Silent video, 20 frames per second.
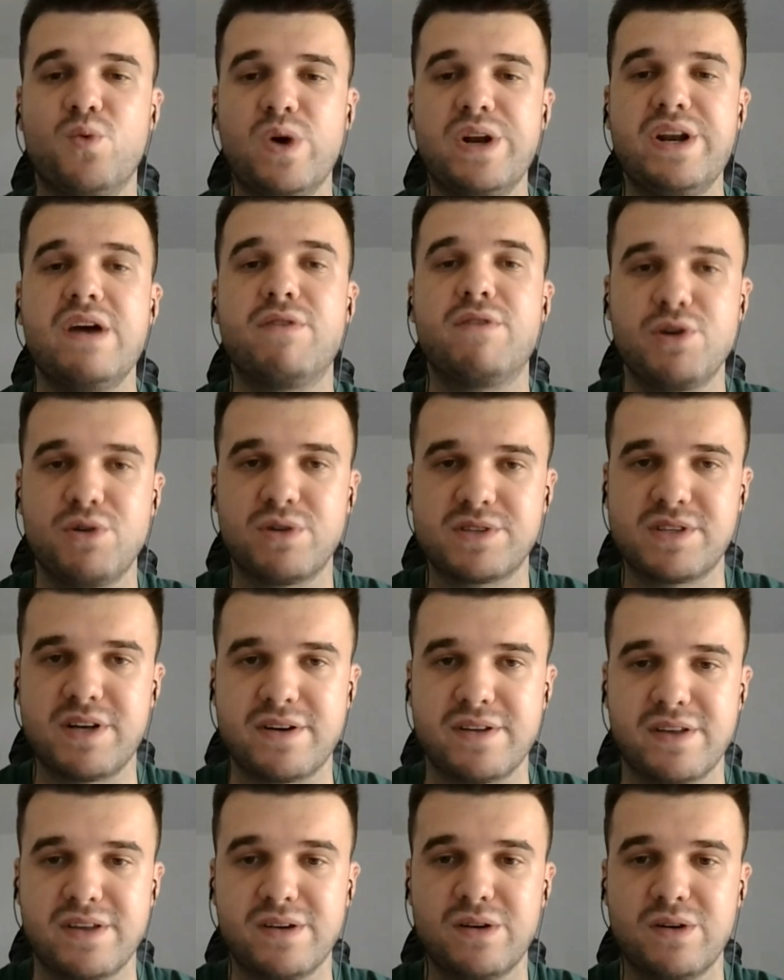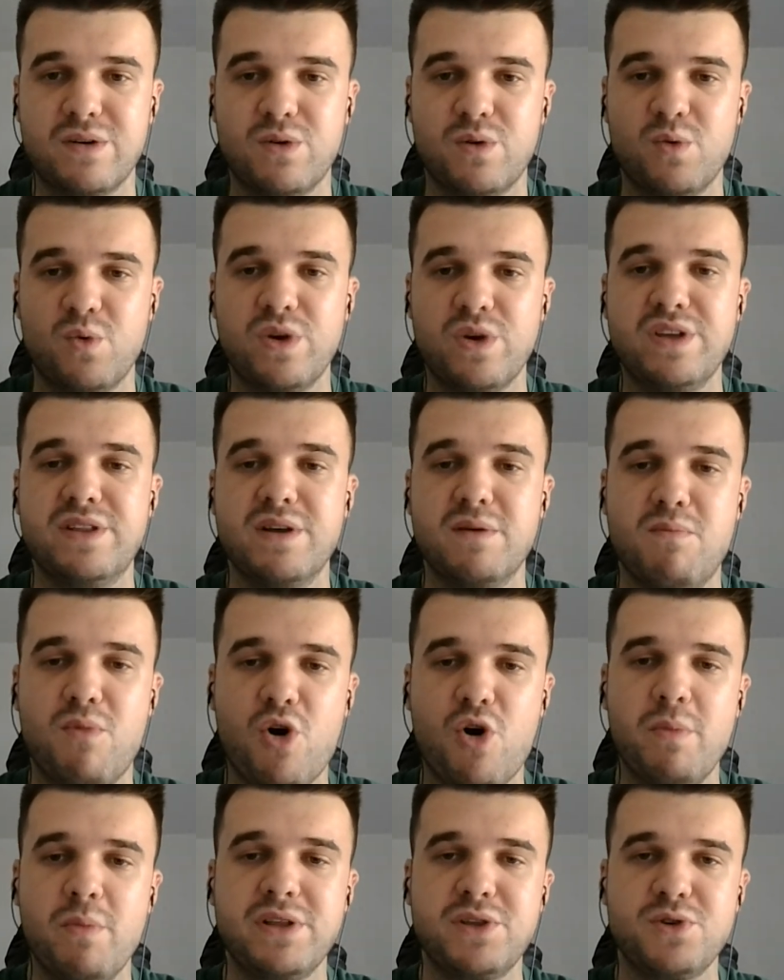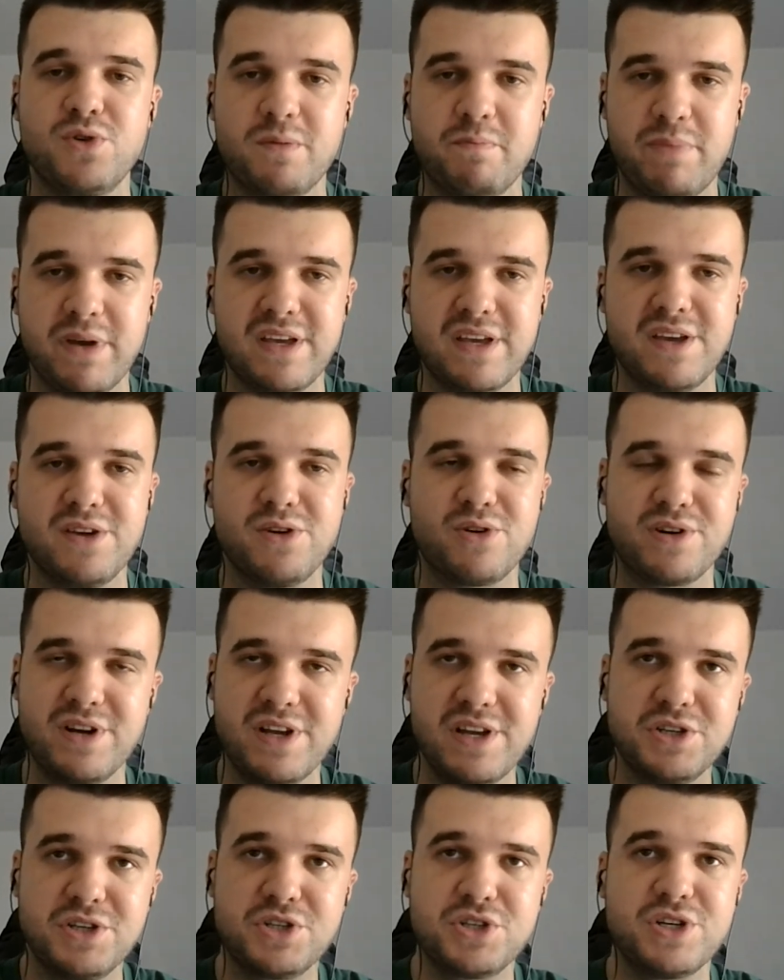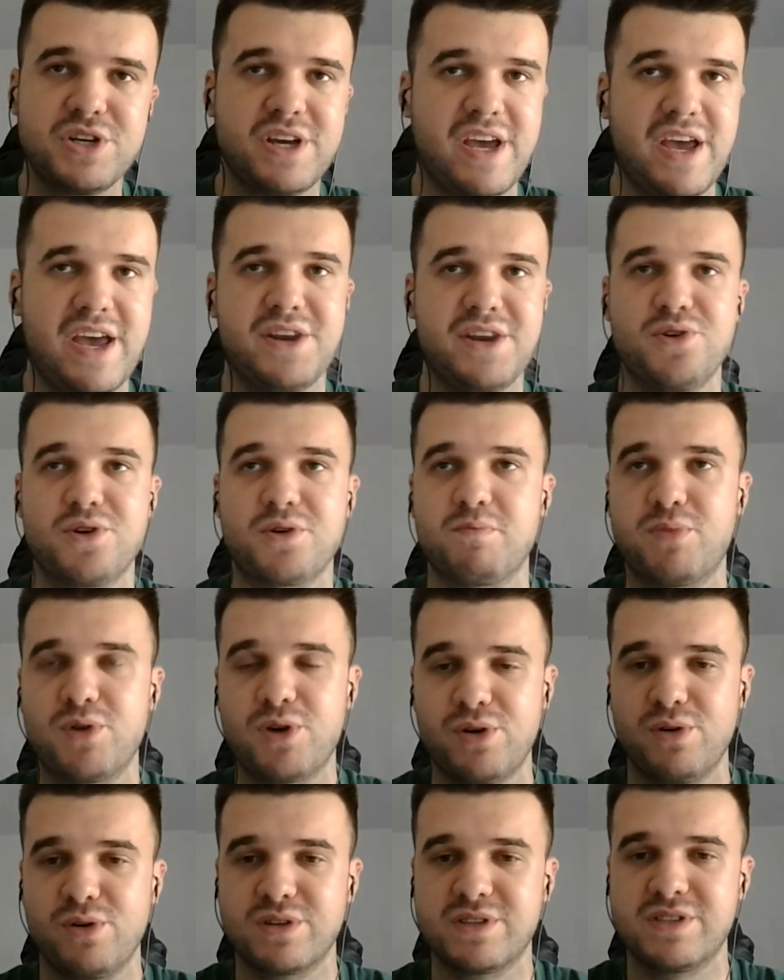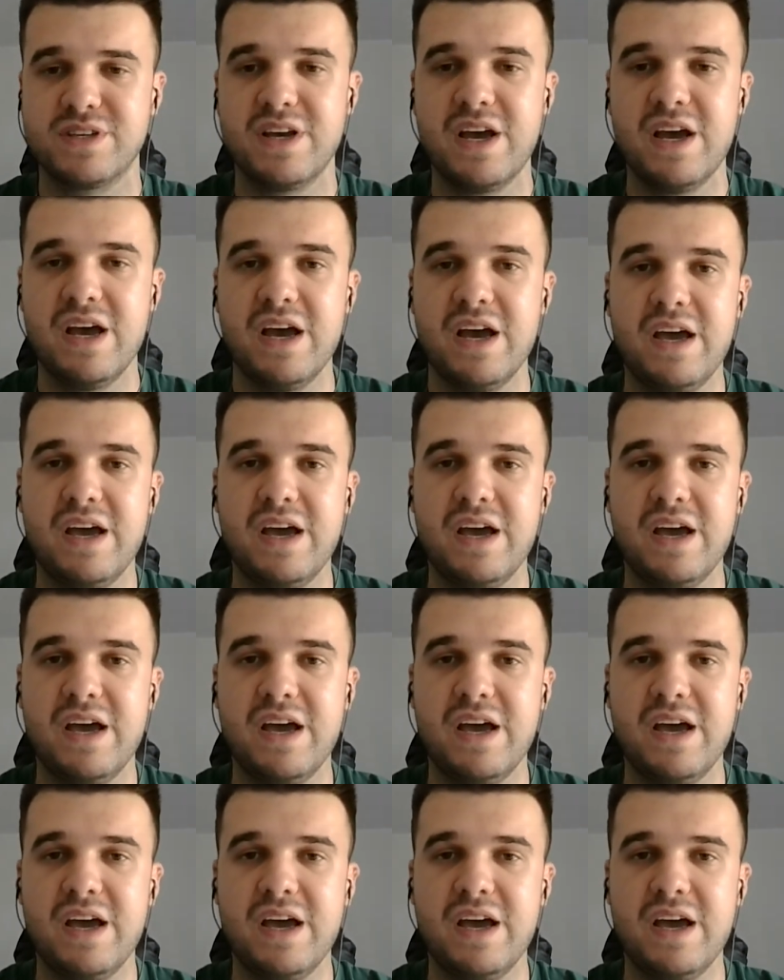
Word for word: whenever you're starting in the moment you're picking your niche and your products,